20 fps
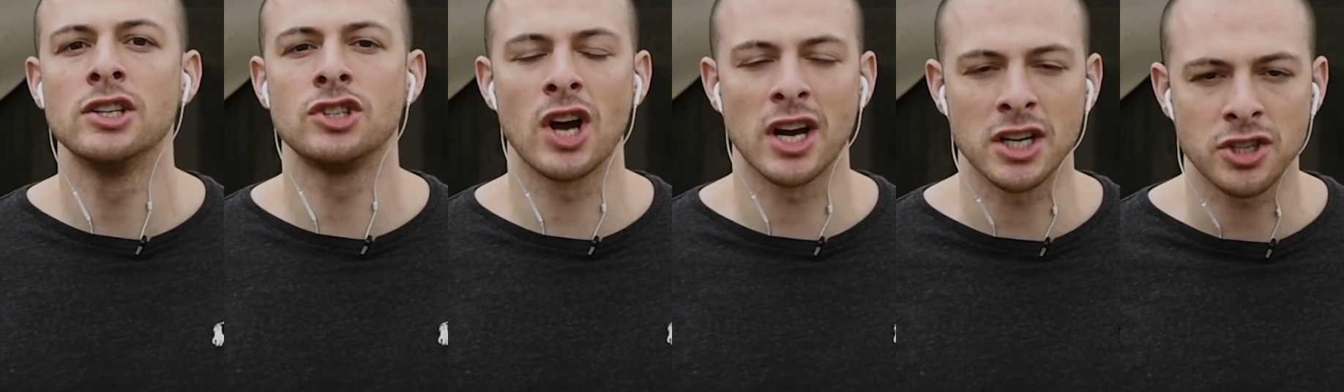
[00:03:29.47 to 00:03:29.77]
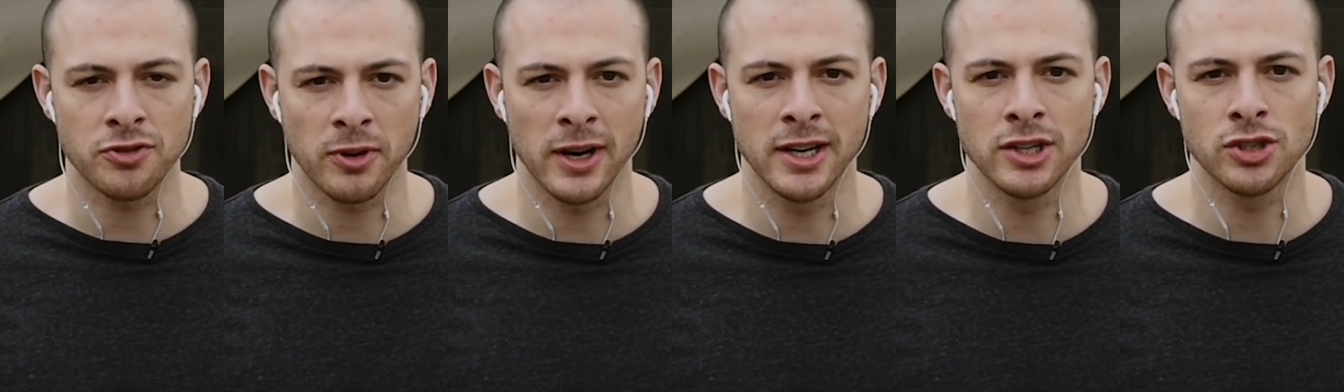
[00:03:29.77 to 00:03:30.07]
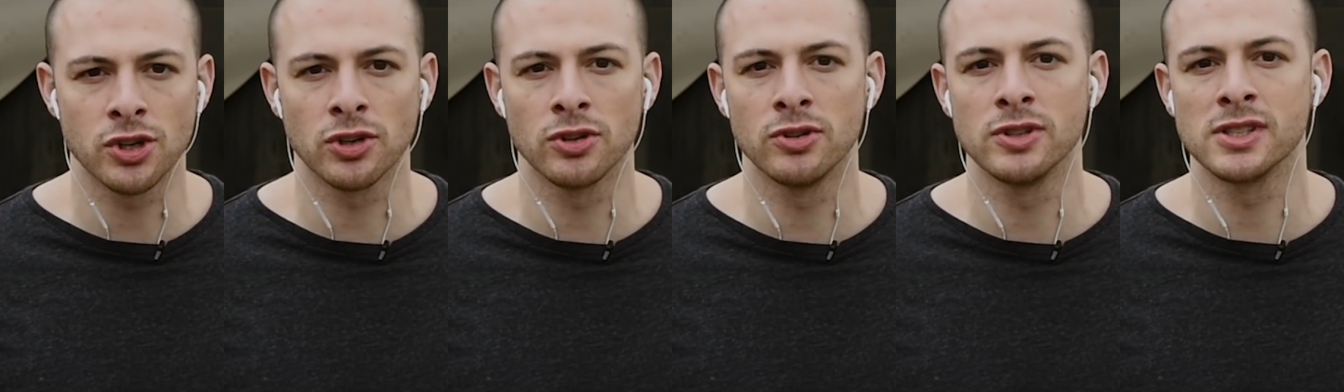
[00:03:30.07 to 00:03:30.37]
Josh
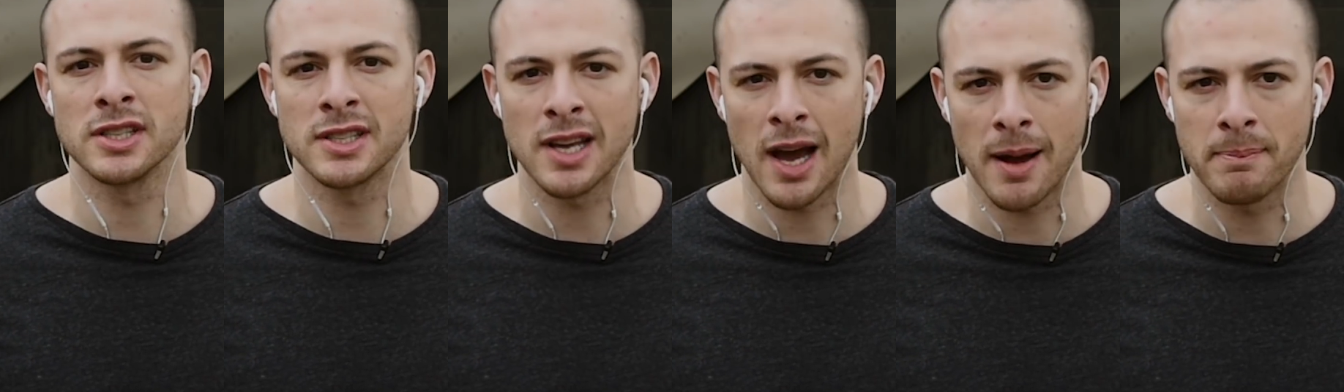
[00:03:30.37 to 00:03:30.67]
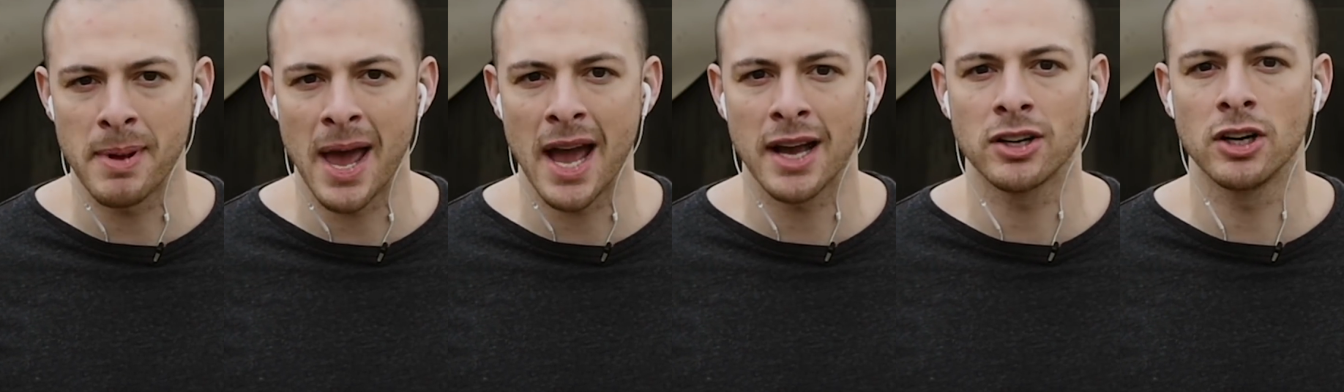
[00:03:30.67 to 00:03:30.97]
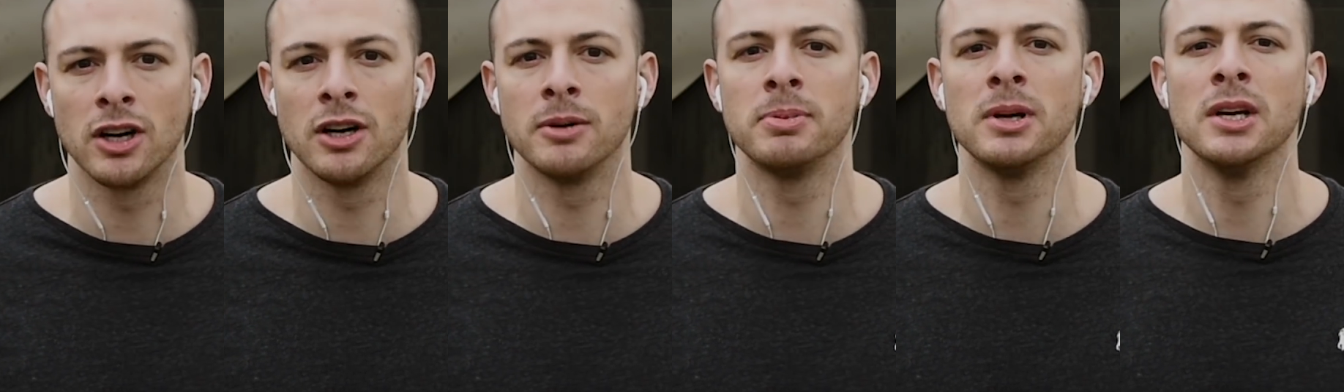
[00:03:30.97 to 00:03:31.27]
Frazier, who's a top
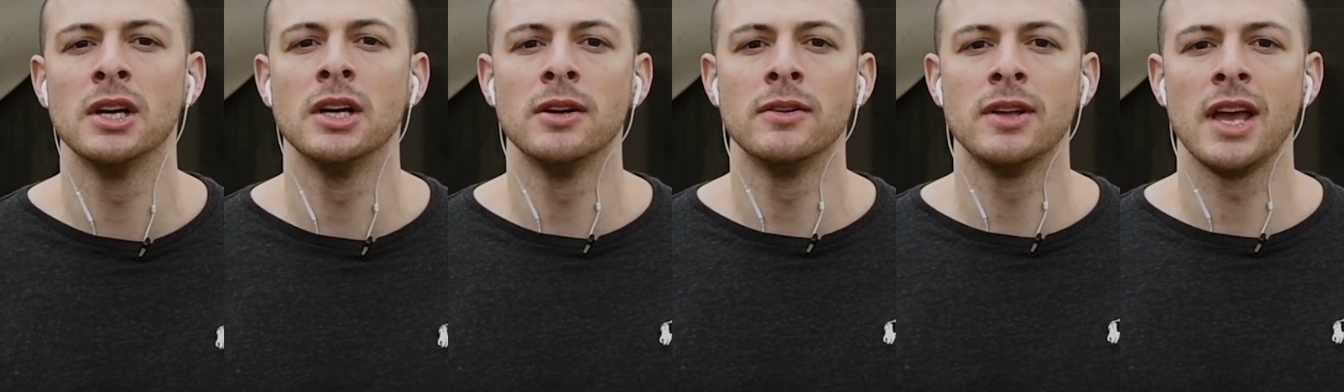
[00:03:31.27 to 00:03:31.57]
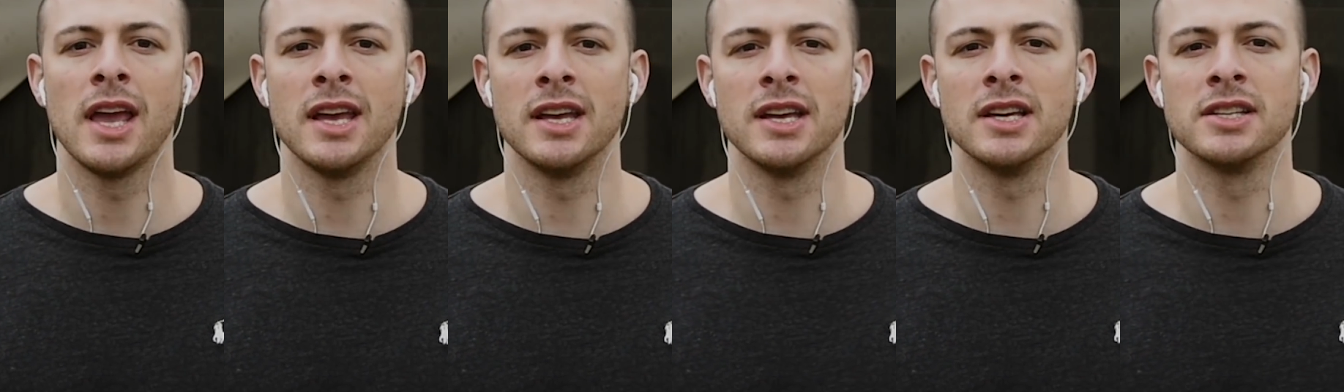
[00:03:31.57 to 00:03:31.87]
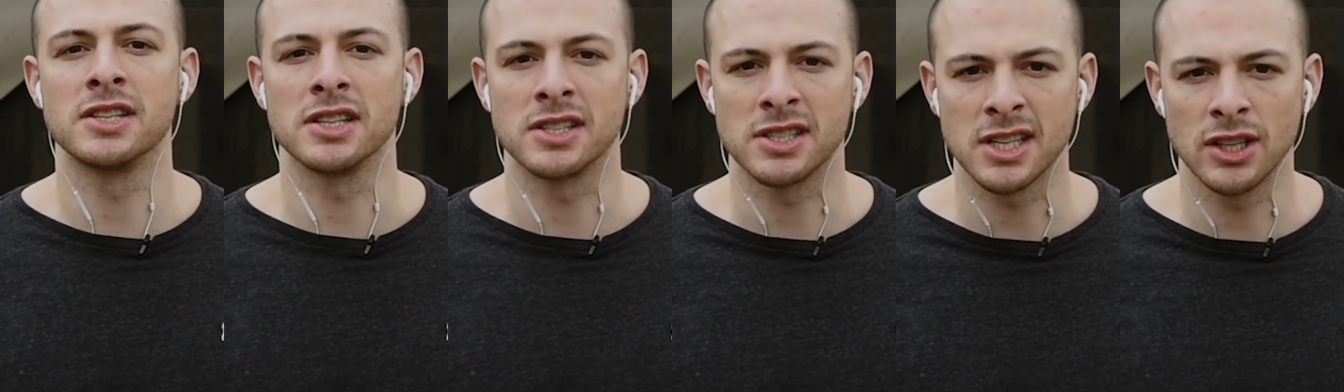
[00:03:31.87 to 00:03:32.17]
backup,
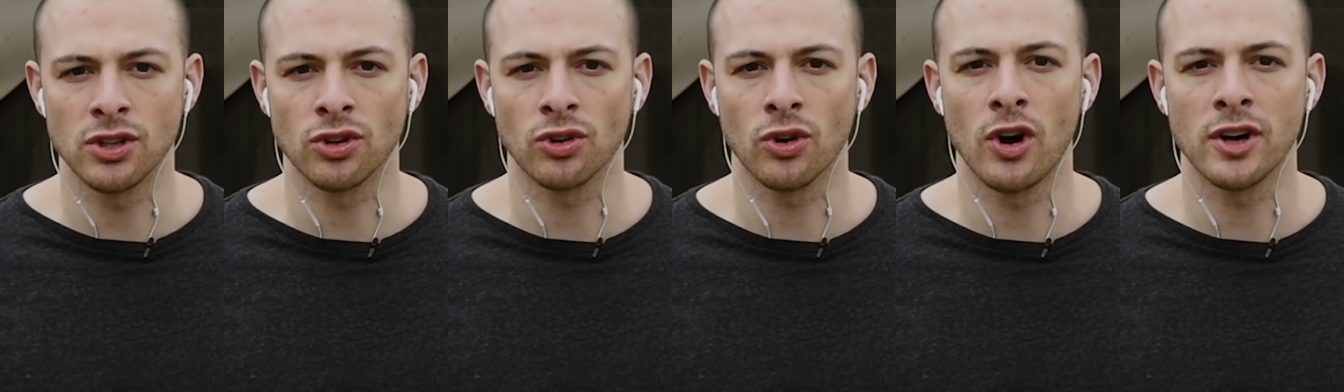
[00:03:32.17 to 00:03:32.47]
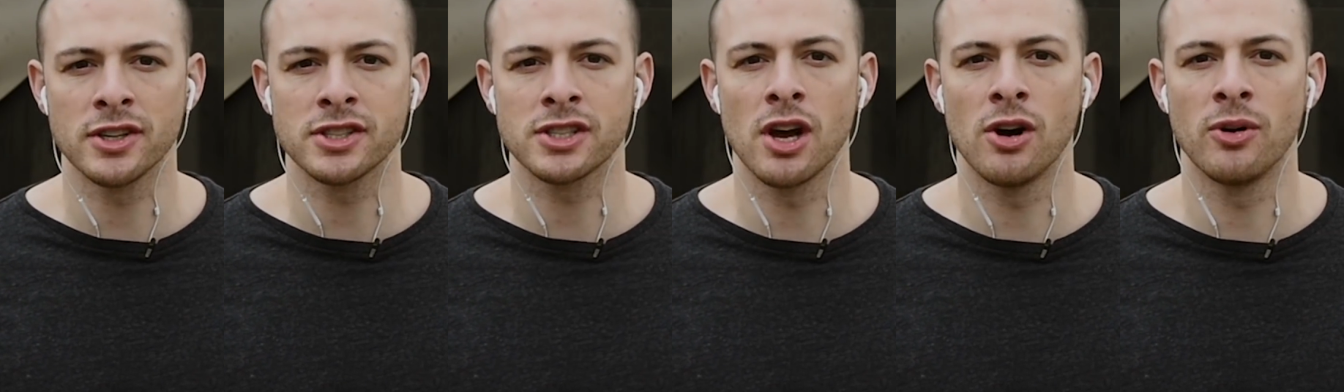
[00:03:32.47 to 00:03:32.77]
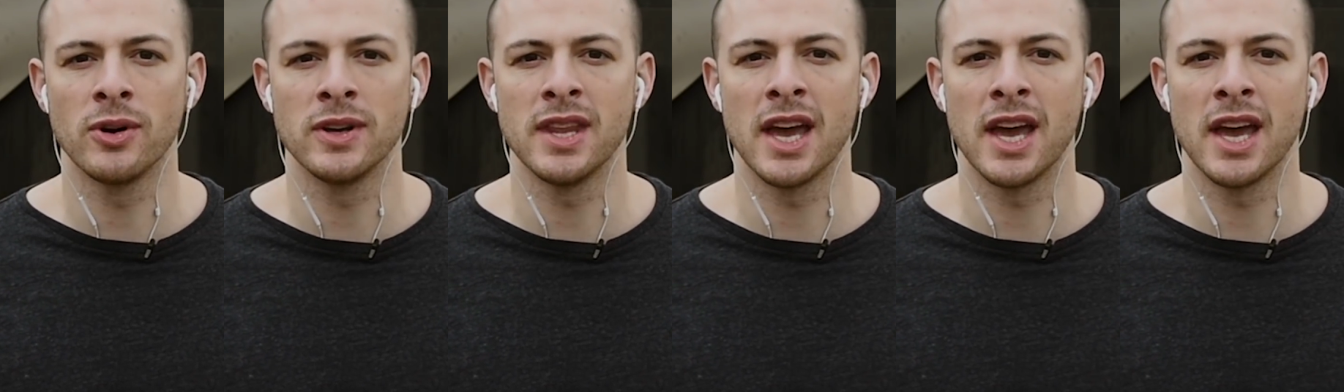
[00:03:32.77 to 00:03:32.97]
is a senior also.